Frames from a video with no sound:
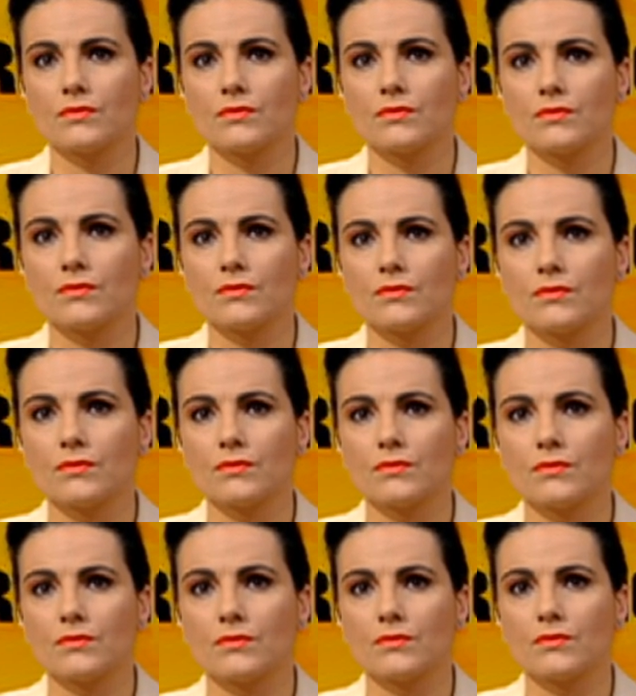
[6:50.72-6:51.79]

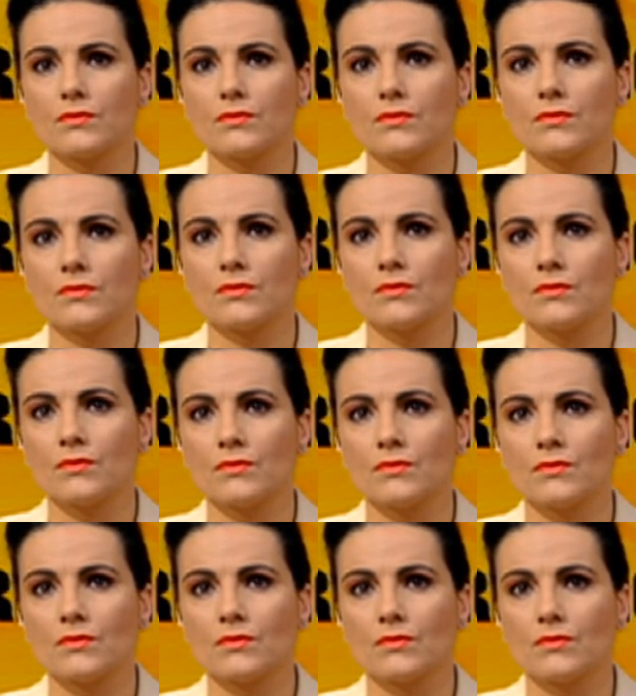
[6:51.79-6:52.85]

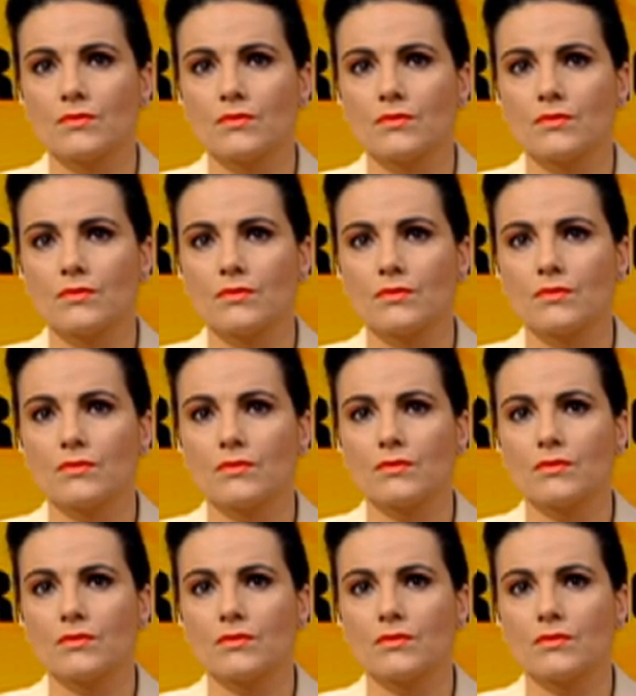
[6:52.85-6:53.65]
No words are spoken by the person on screen.